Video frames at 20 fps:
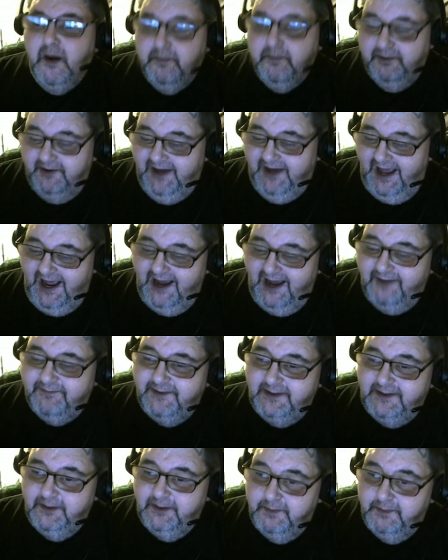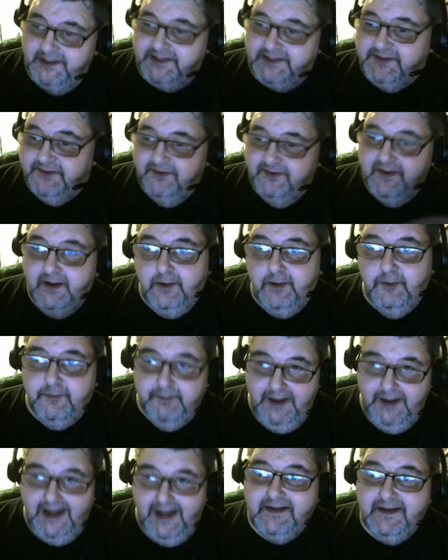put half in your mixture that goes
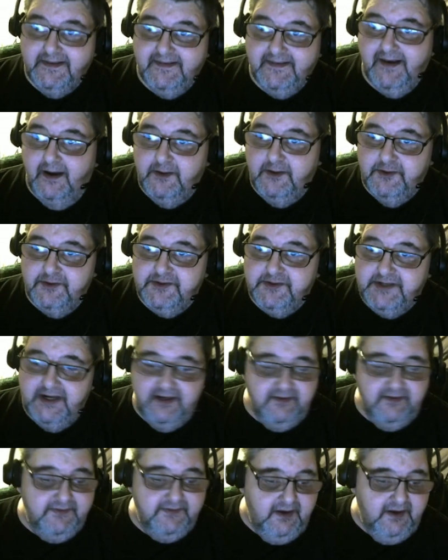back inside your shells.